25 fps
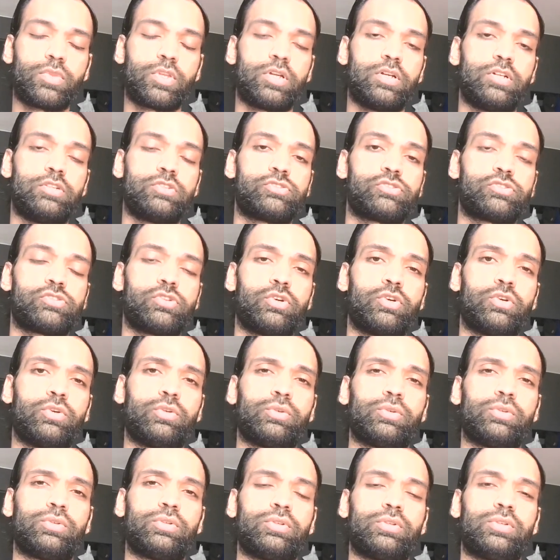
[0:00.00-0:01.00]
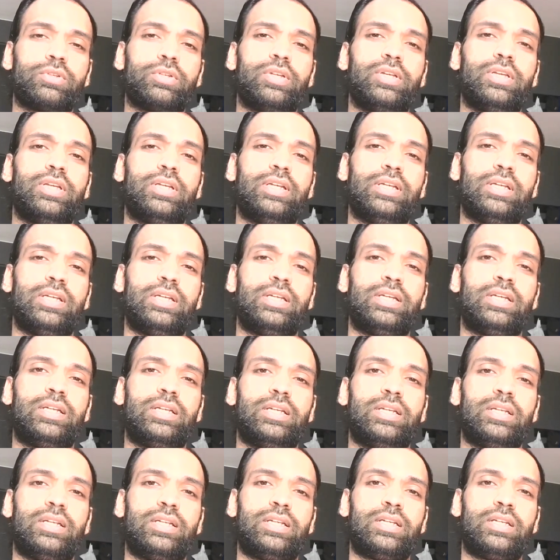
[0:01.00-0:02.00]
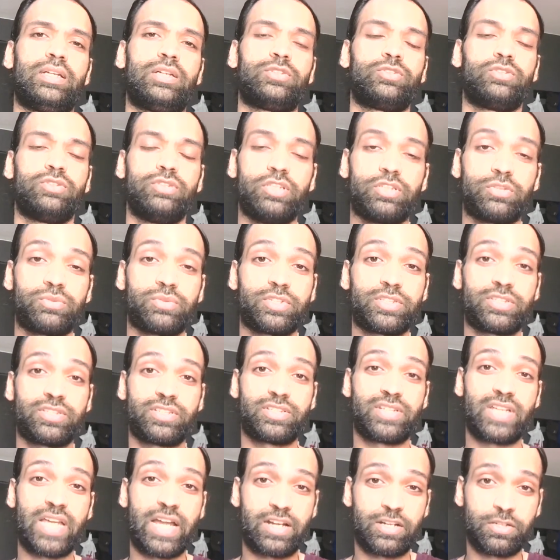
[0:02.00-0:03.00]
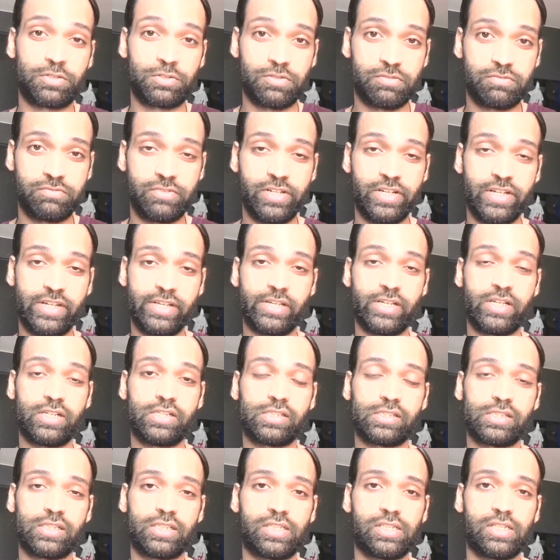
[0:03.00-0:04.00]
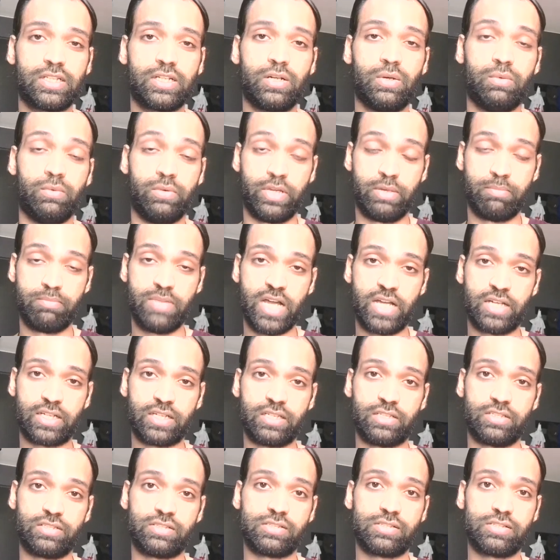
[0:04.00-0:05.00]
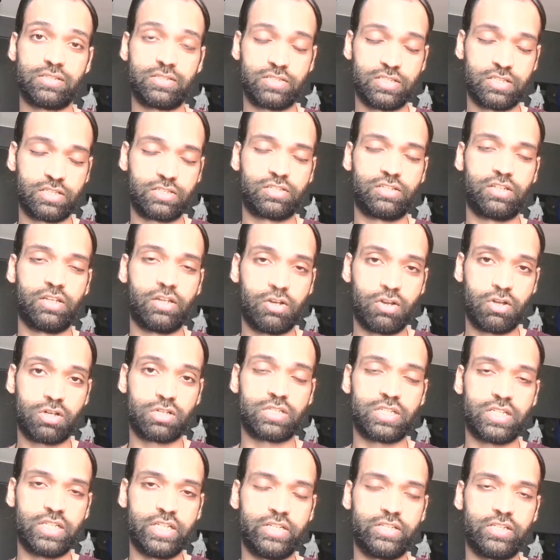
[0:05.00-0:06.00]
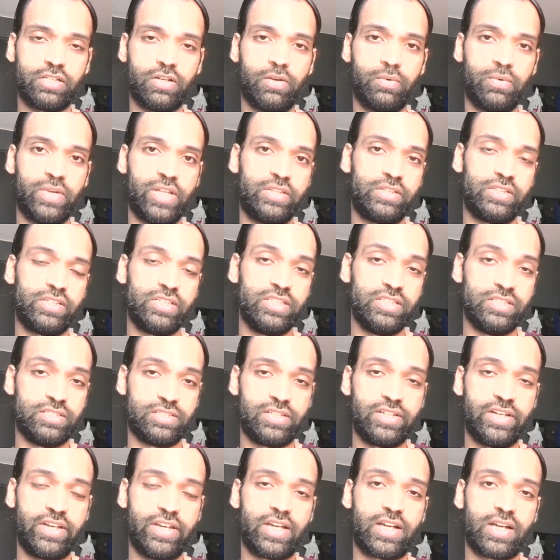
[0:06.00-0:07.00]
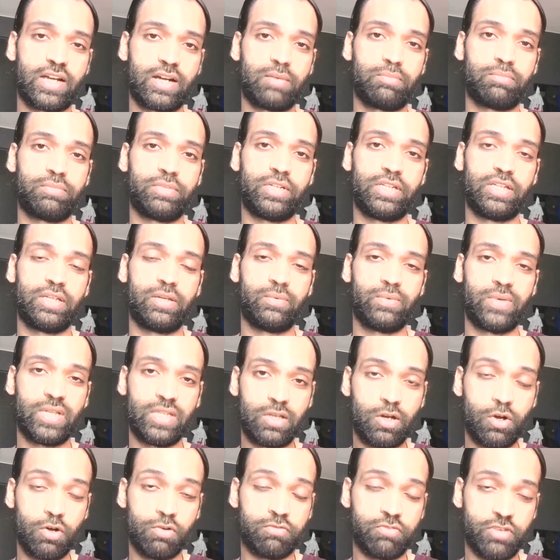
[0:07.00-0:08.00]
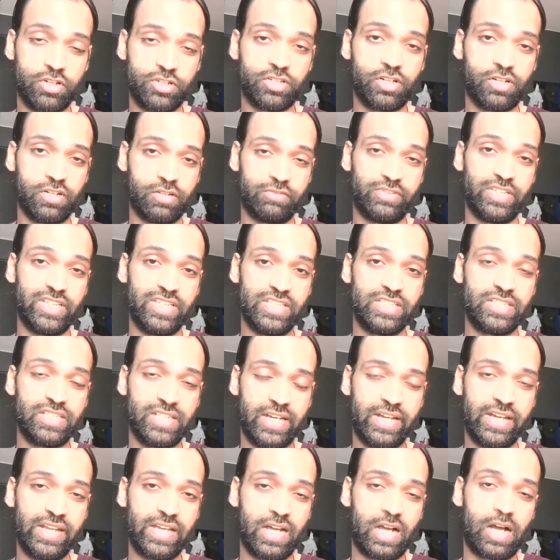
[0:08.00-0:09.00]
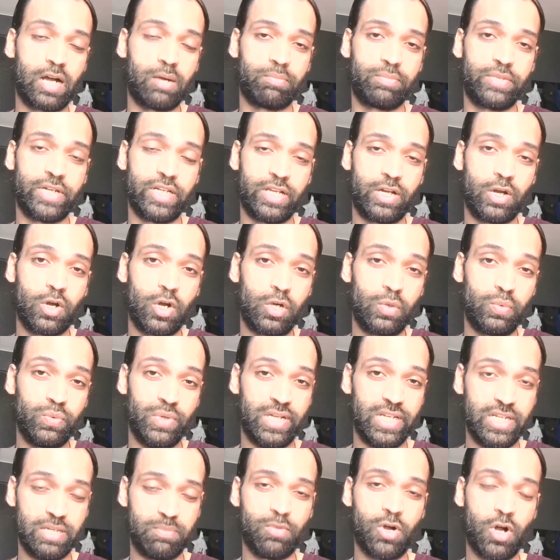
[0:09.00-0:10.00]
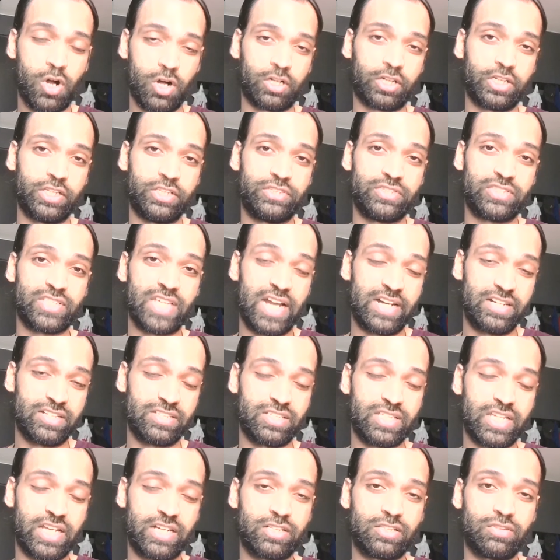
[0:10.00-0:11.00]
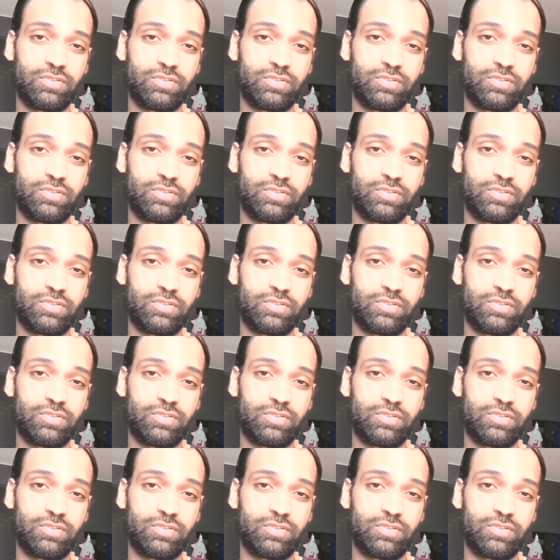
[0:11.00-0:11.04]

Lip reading: So this was the status of India way back in 1608, when the East India Company, when the official of the East India Company called William Hawkins had set